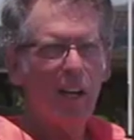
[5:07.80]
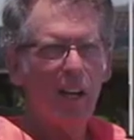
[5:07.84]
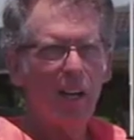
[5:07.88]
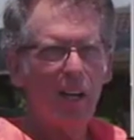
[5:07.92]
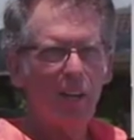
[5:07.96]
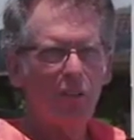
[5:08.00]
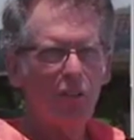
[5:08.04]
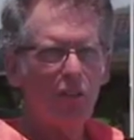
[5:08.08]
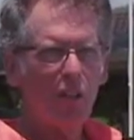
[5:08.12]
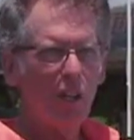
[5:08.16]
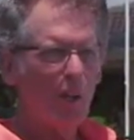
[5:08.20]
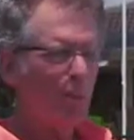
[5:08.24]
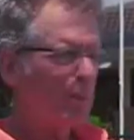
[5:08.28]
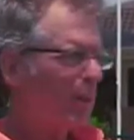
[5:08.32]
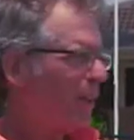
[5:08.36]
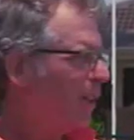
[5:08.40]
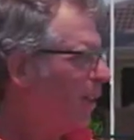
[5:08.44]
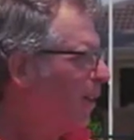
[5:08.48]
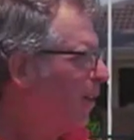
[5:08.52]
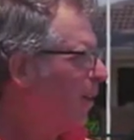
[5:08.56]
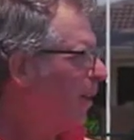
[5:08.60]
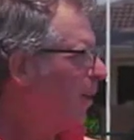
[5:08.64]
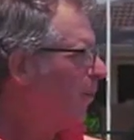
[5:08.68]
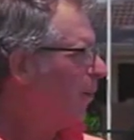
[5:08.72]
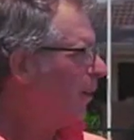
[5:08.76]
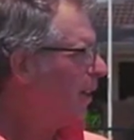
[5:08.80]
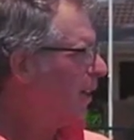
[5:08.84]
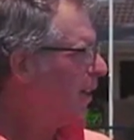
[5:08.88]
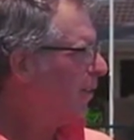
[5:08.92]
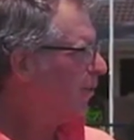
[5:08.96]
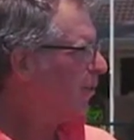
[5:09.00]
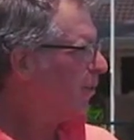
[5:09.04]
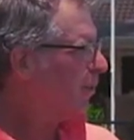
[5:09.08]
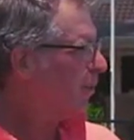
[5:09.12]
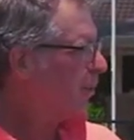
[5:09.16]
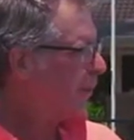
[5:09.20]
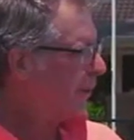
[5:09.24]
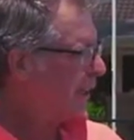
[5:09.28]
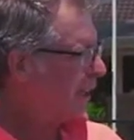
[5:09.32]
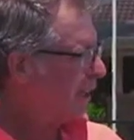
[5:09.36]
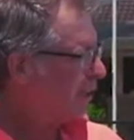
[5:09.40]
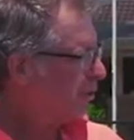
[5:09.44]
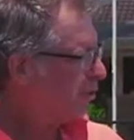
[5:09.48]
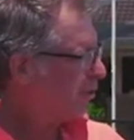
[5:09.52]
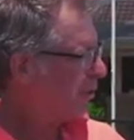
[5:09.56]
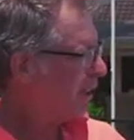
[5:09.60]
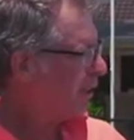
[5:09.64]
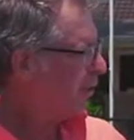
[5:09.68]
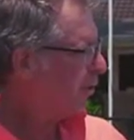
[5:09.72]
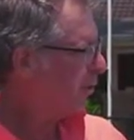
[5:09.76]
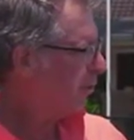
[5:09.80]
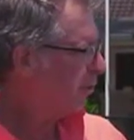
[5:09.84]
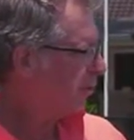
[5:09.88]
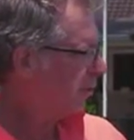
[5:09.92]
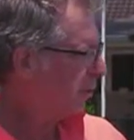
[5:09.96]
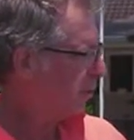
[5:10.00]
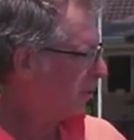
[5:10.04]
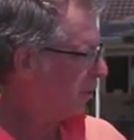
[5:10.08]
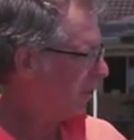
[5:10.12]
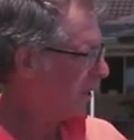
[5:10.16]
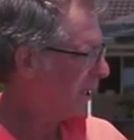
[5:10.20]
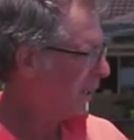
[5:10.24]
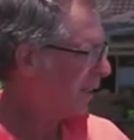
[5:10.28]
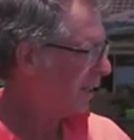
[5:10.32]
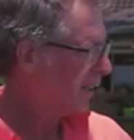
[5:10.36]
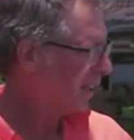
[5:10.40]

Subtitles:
harnessed up and we're comfortable, we go straight to full,